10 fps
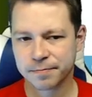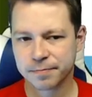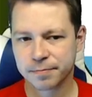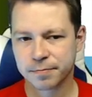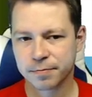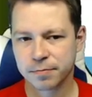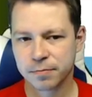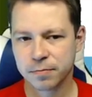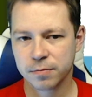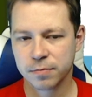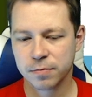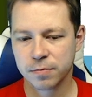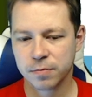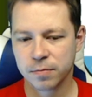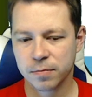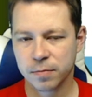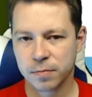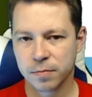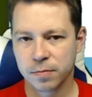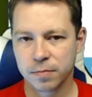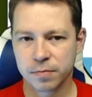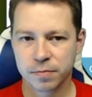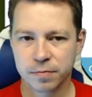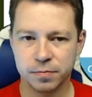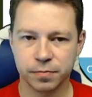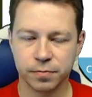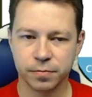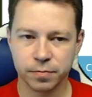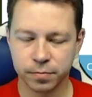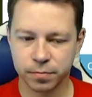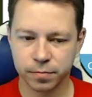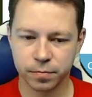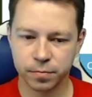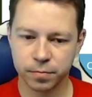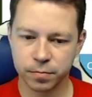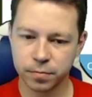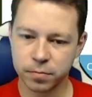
Nobody speaks.